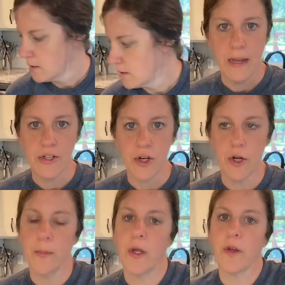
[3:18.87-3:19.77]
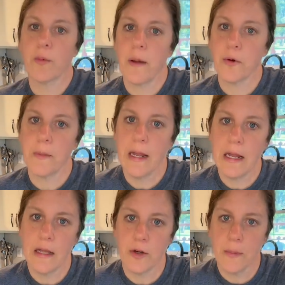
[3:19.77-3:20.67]
Make sure to put your rubber
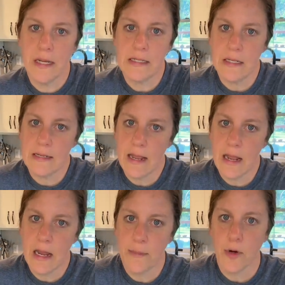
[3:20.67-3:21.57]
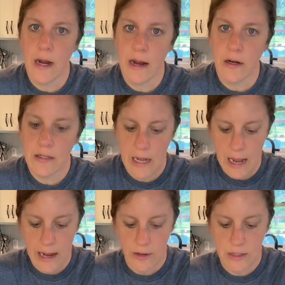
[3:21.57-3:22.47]
band or piece of tape or hair
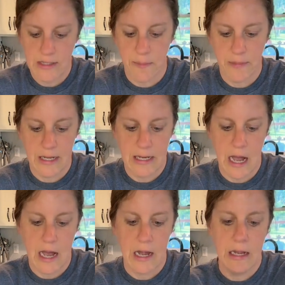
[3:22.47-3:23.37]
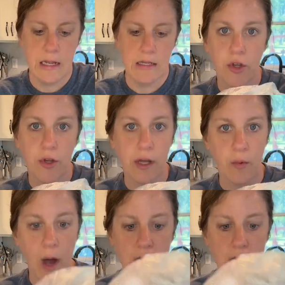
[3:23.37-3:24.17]
tie or something on it so you can